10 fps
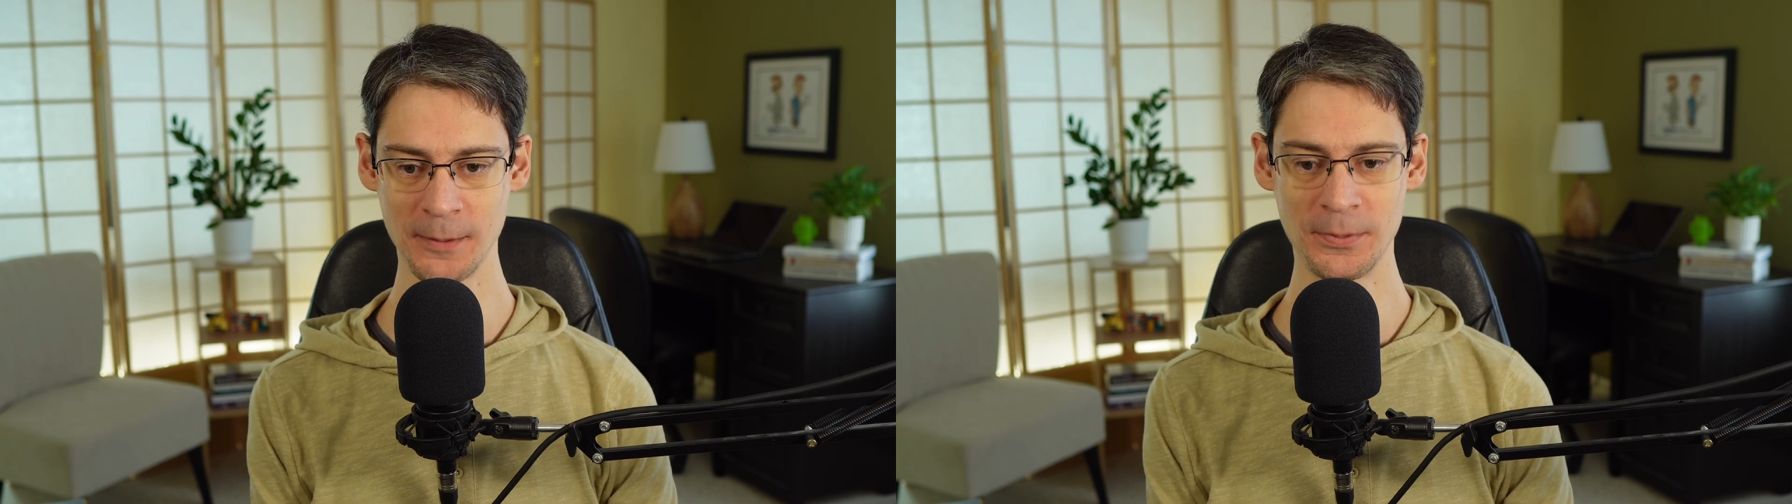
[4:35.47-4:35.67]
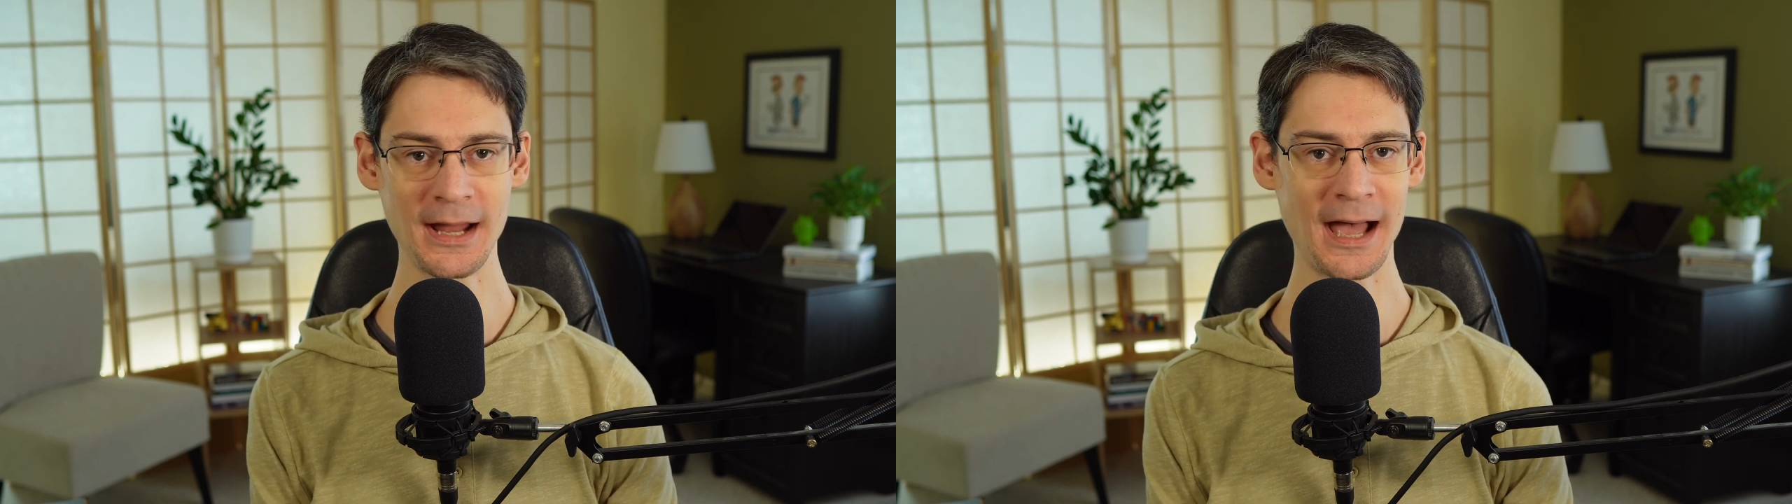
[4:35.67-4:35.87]

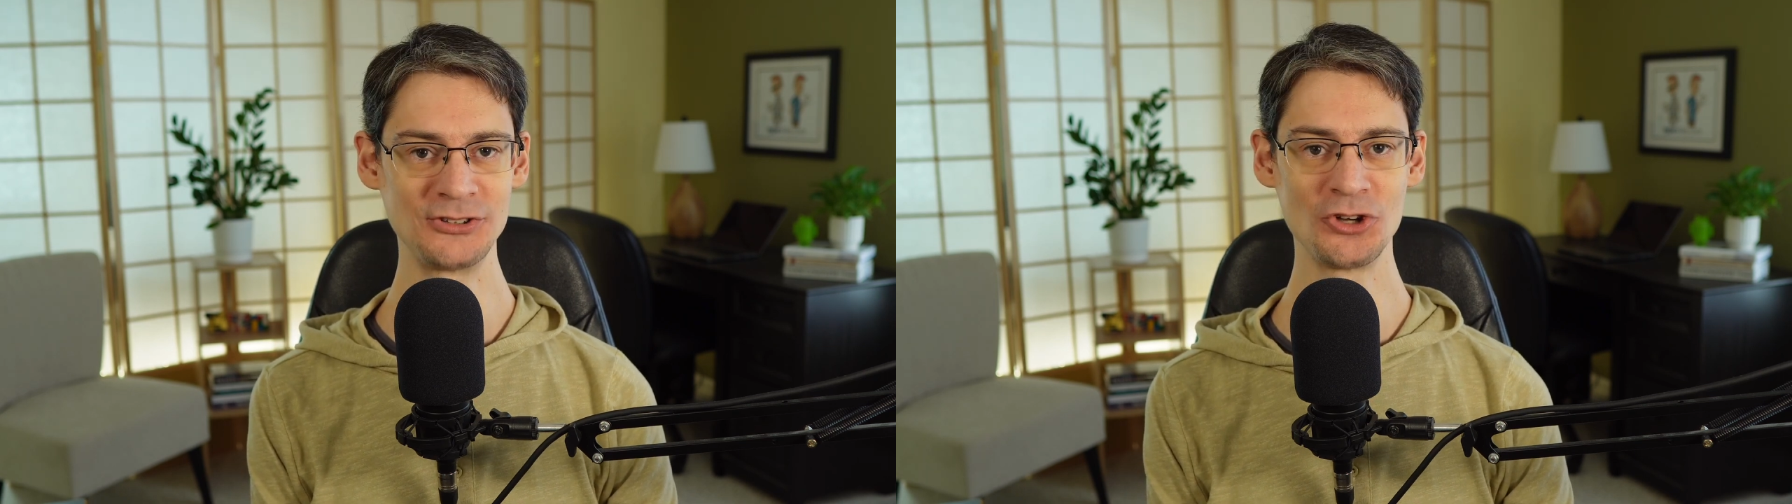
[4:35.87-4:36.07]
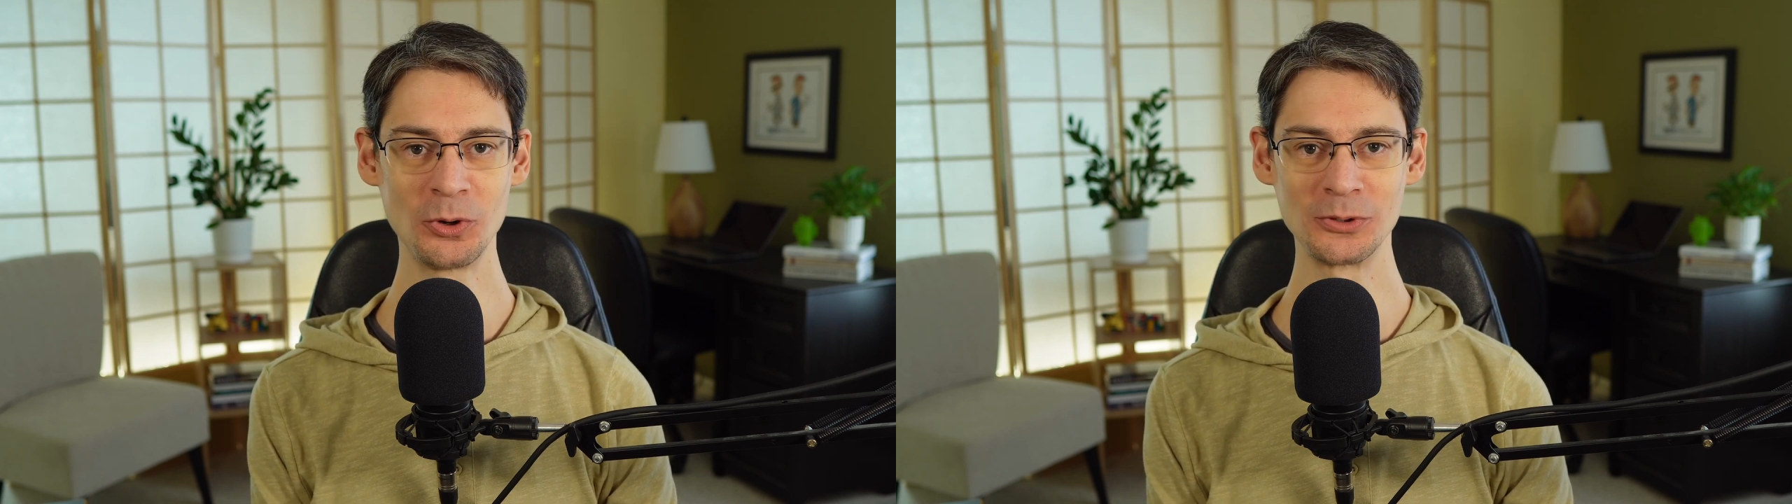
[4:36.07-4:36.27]
but
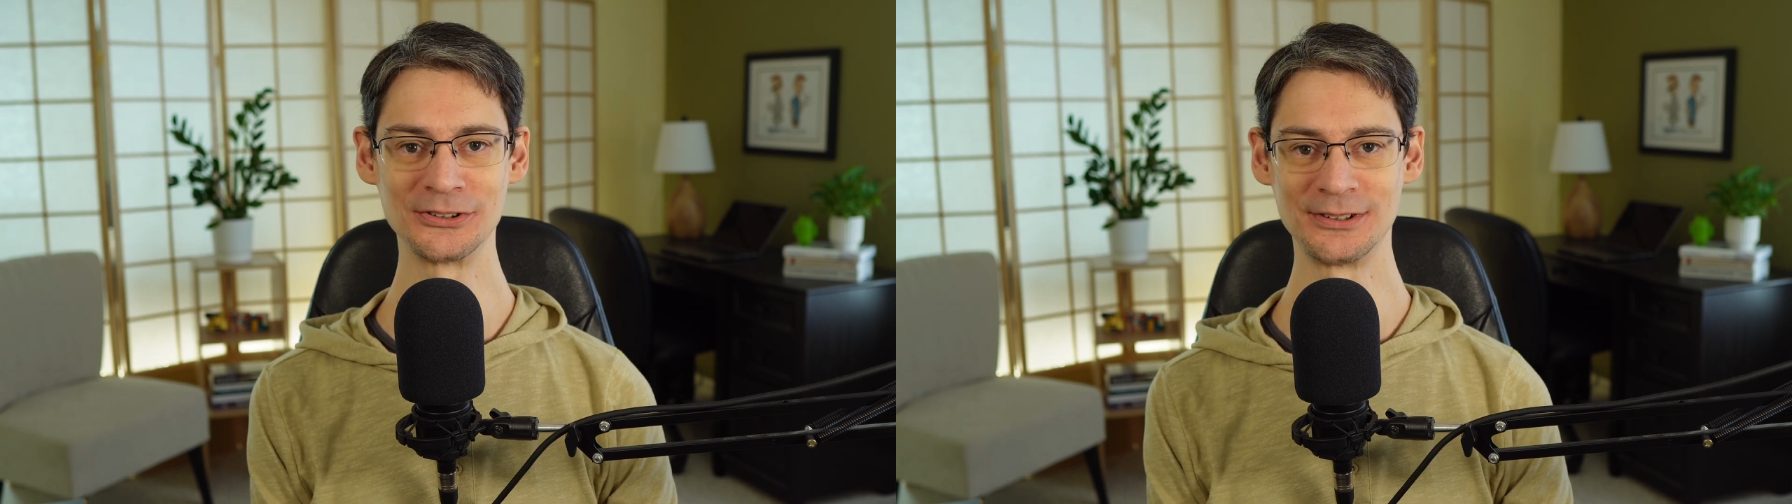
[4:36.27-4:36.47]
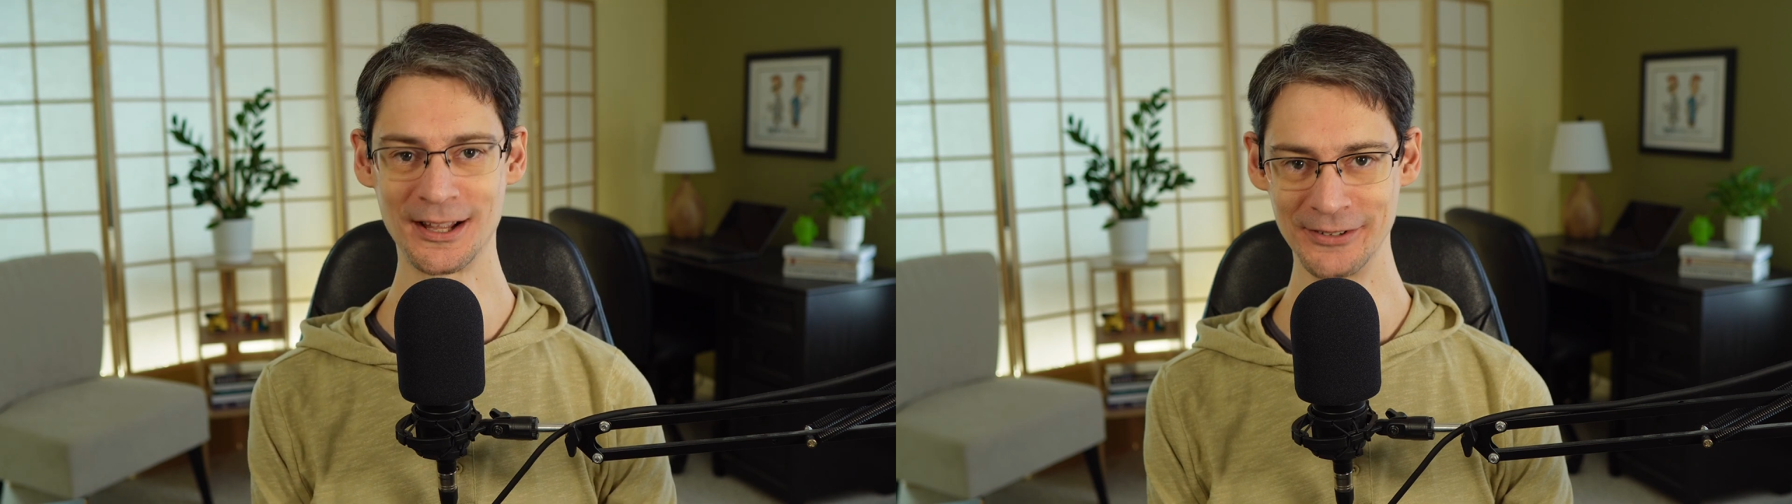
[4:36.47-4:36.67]
I don't
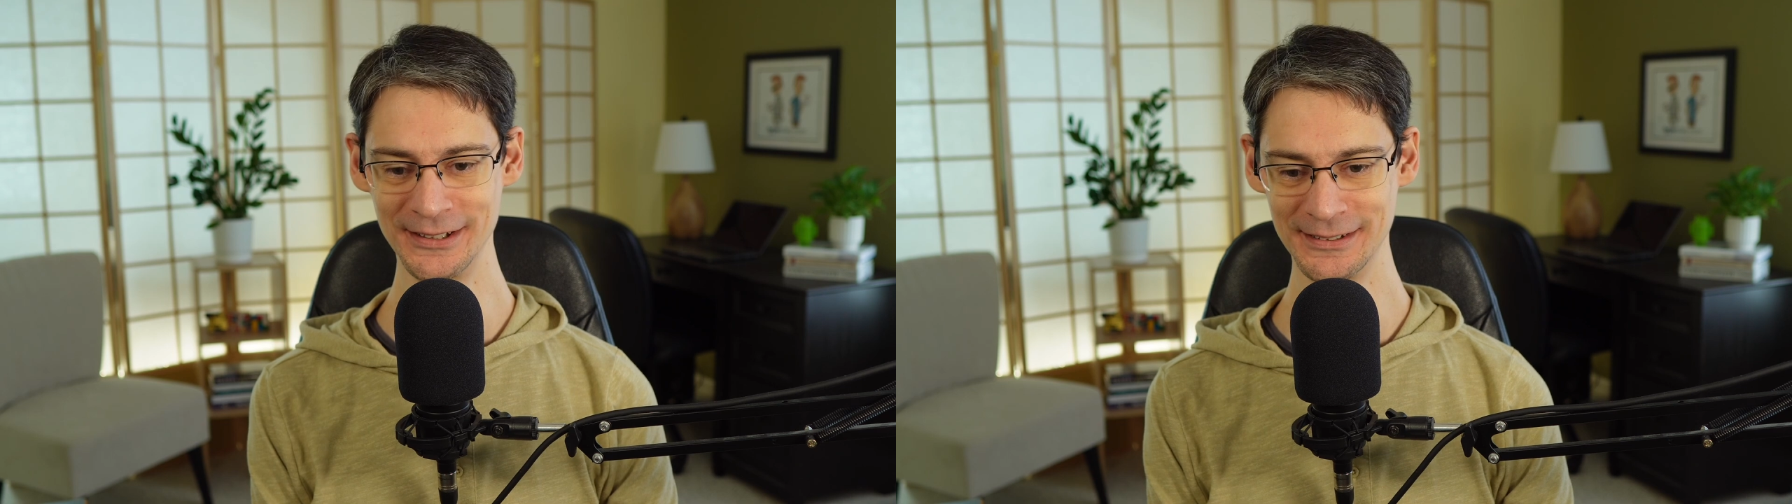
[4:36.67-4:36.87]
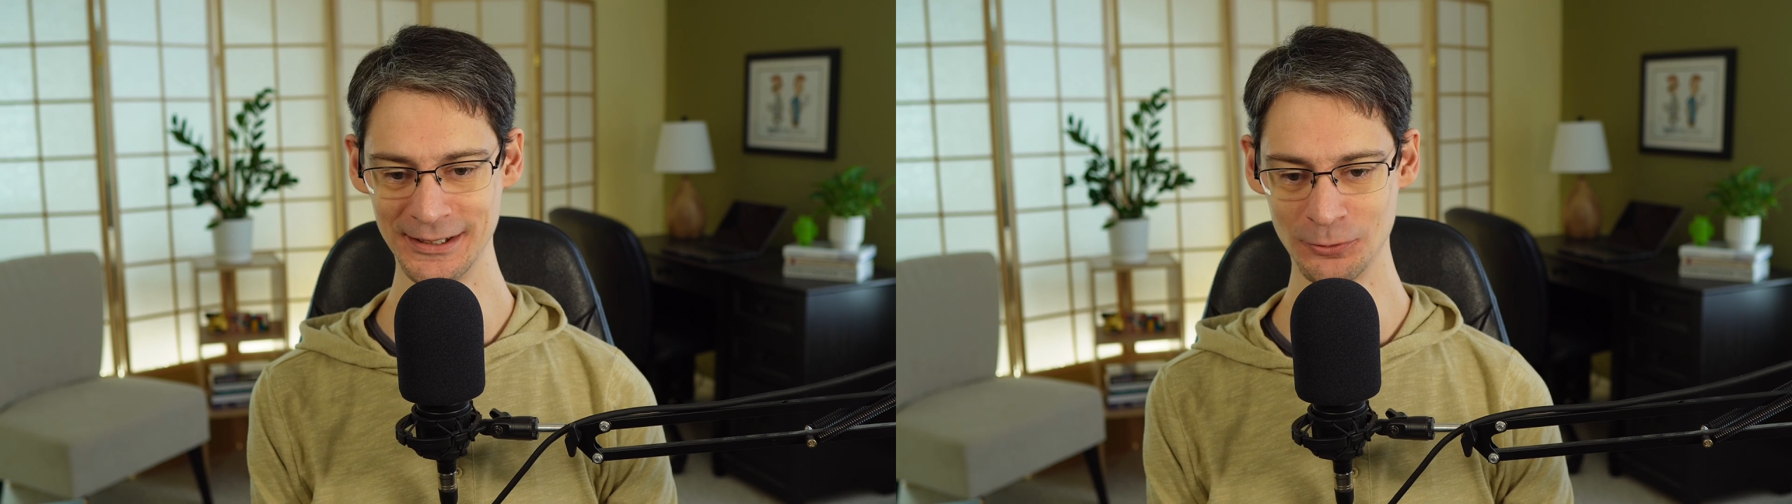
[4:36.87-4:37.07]
love
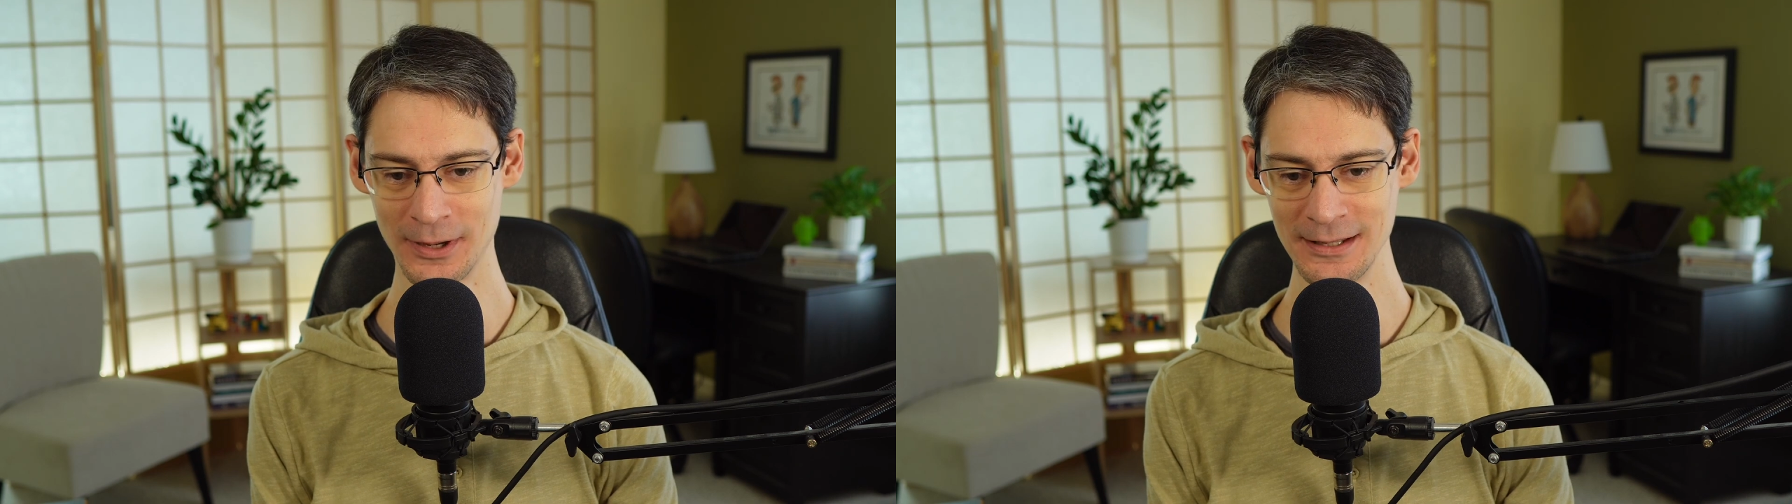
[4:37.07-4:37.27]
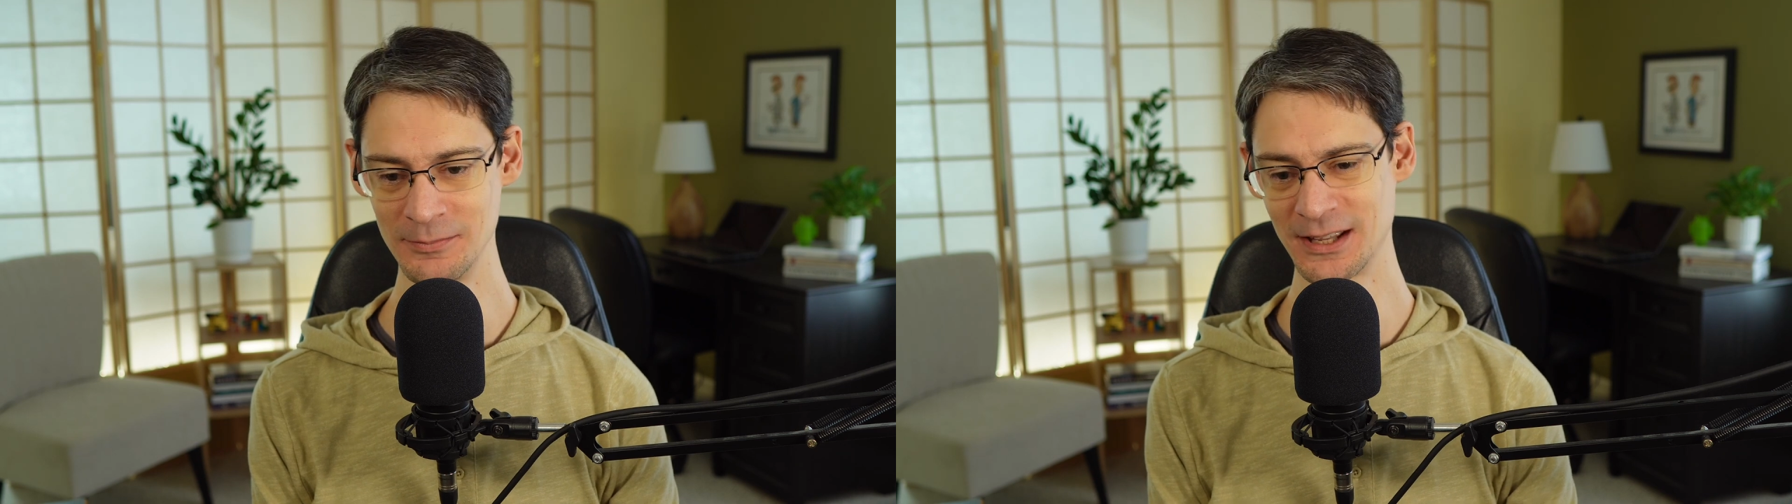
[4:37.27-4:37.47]
it, right?